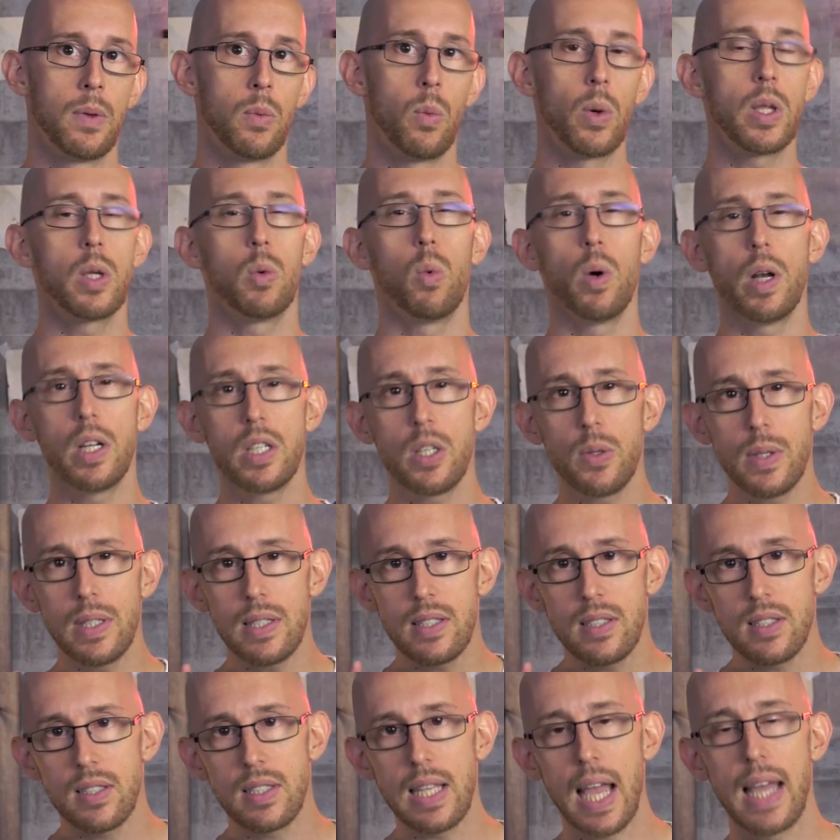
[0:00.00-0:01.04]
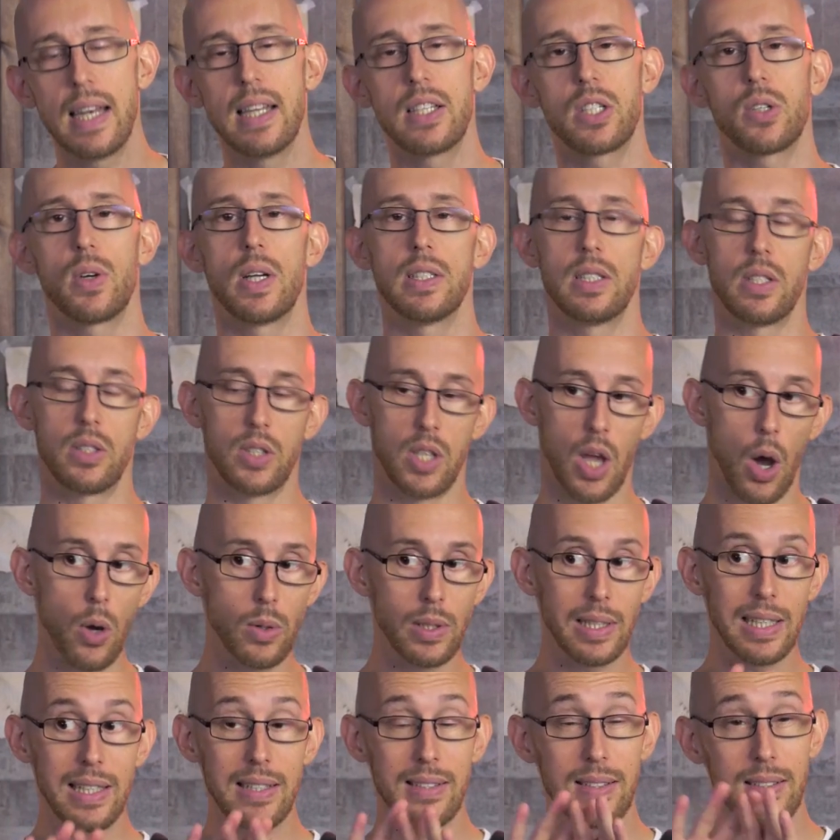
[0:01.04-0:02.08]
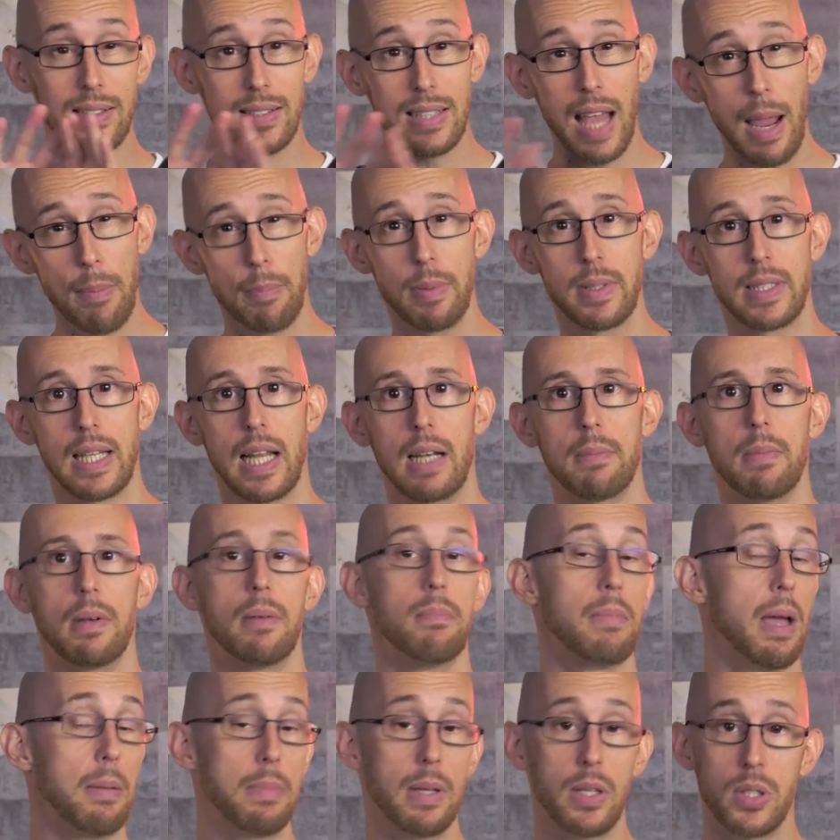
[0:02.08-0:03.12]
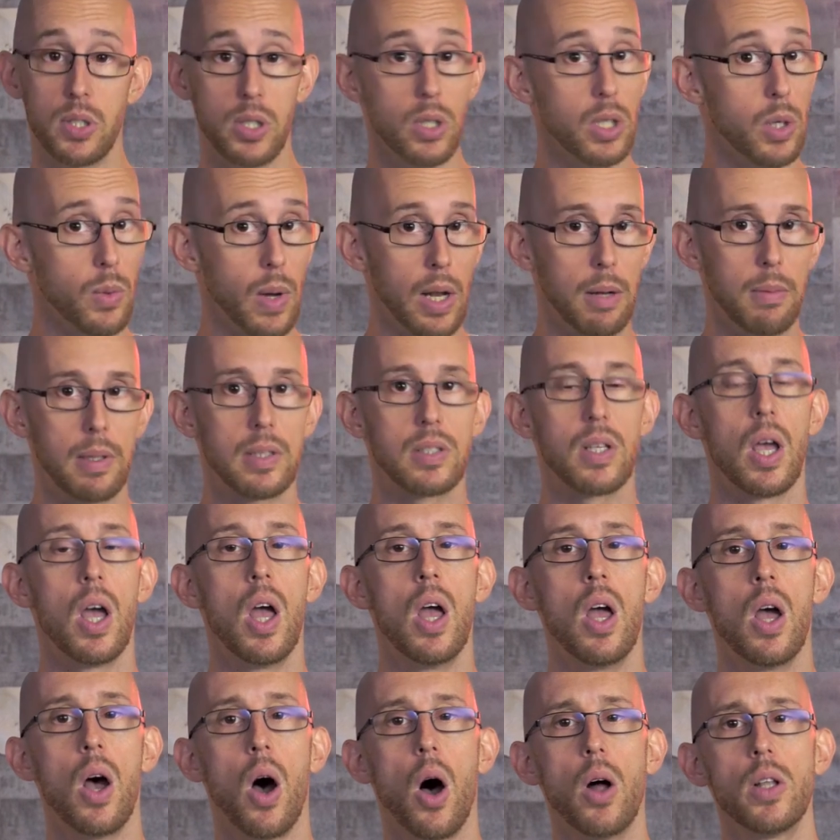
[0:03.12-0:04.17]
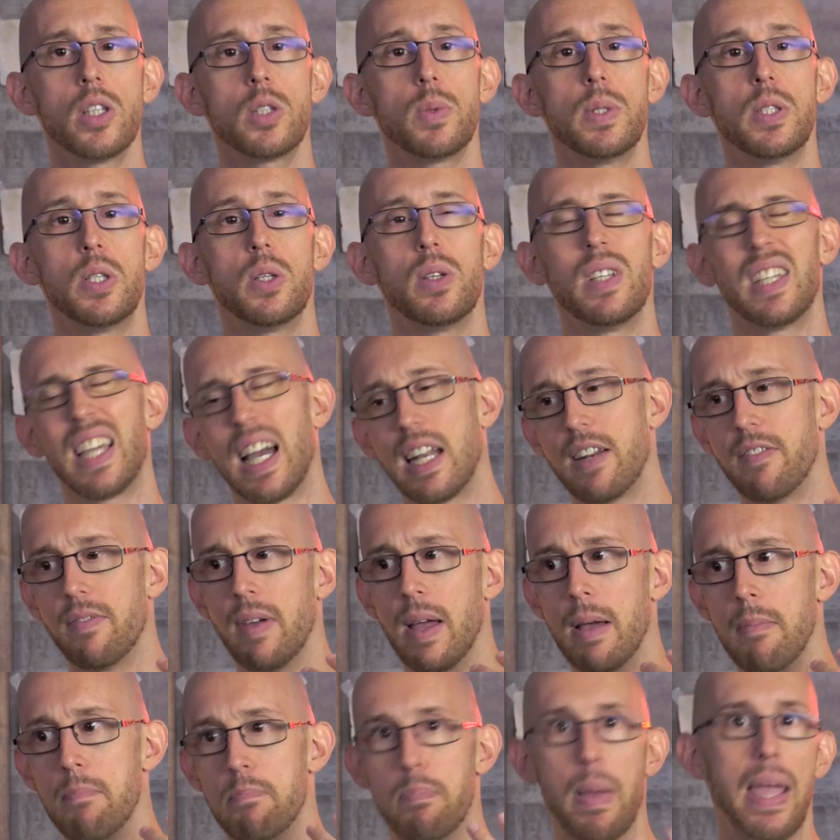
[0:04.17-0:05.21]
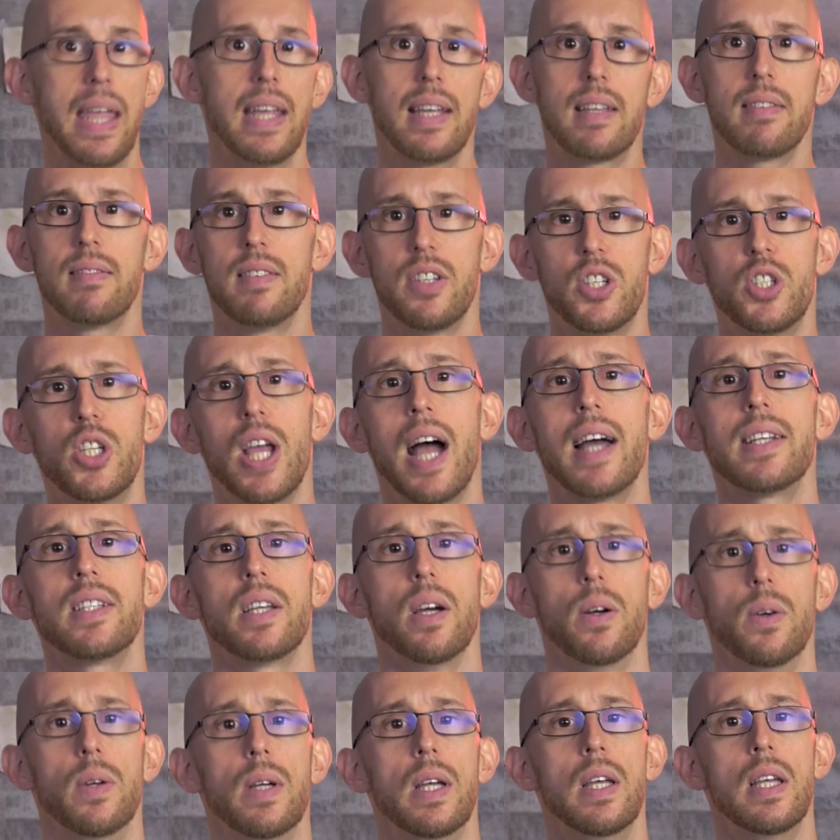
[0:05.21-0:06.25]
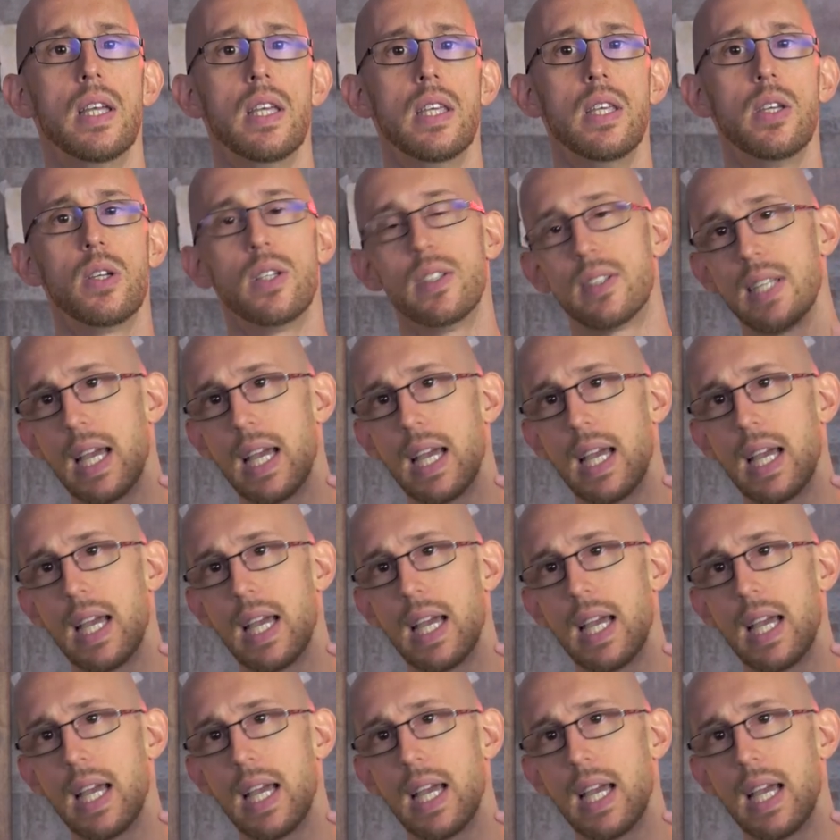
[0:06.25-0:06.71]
What you want to do instead is create a totally separate element, maybe a pseudo element, onto which you can kind of bake the shadow. You can